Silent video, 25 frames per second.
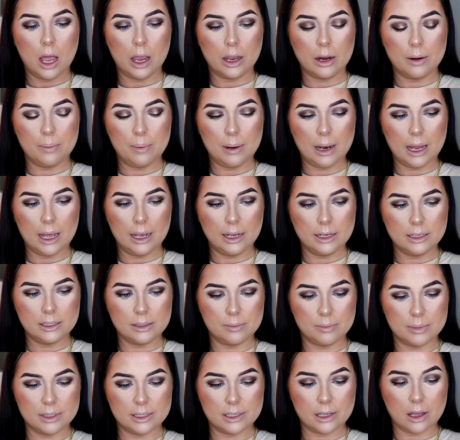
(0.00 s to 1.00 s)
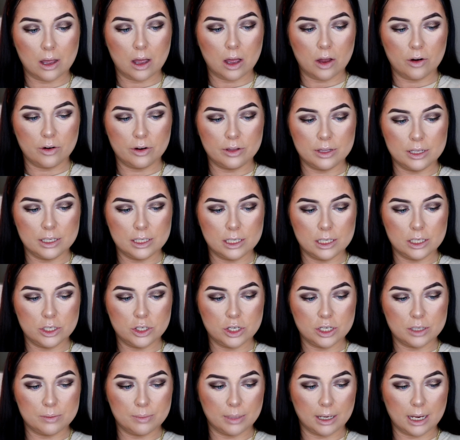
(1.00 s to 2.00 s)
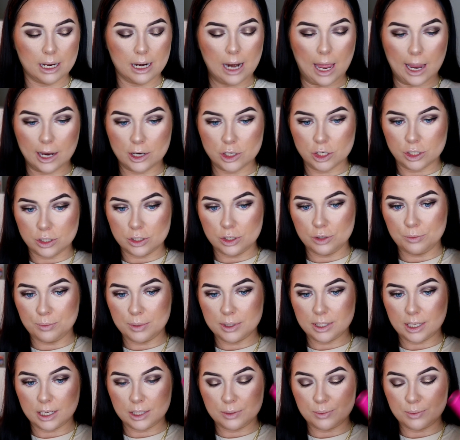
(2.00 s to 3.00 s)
I'm going to apply some mascara. This is just my collection supersize